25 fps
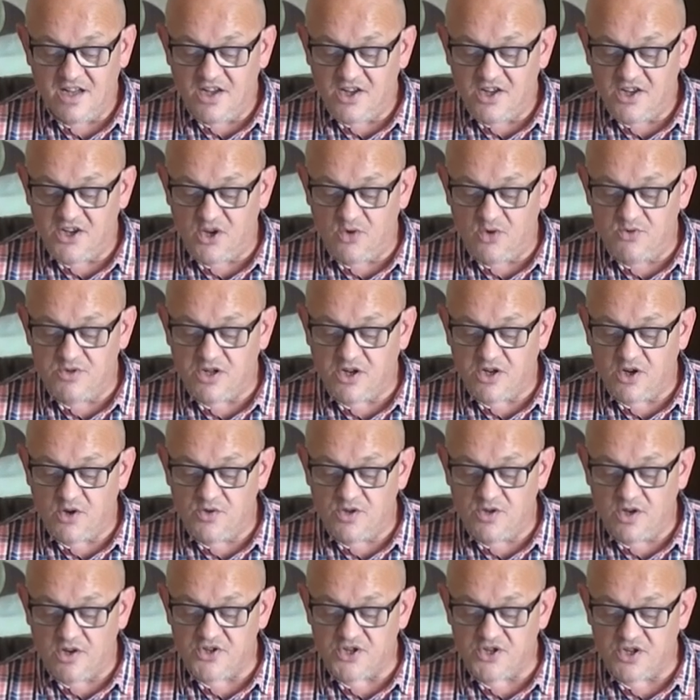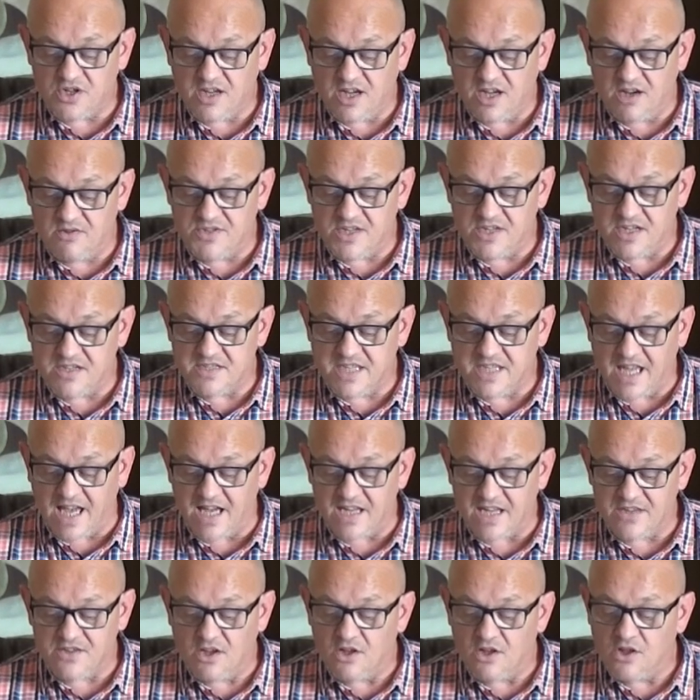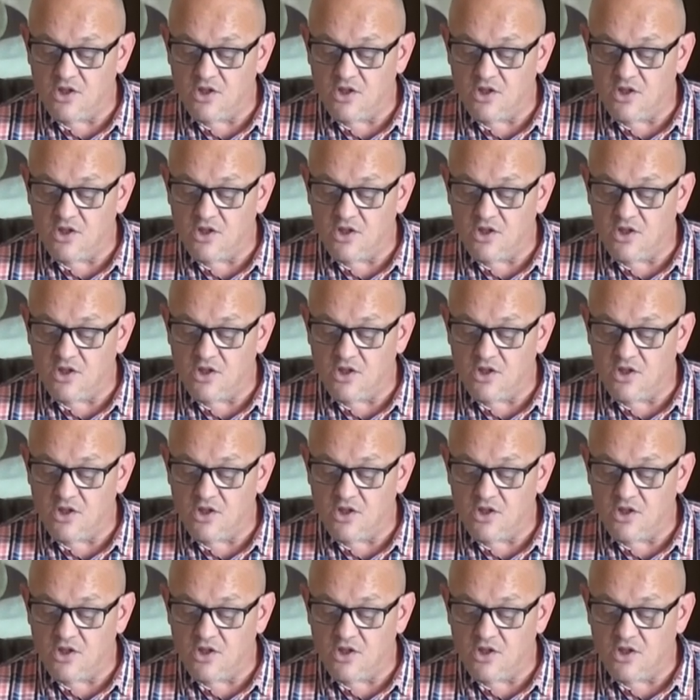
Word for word: huge kudos should go to Dan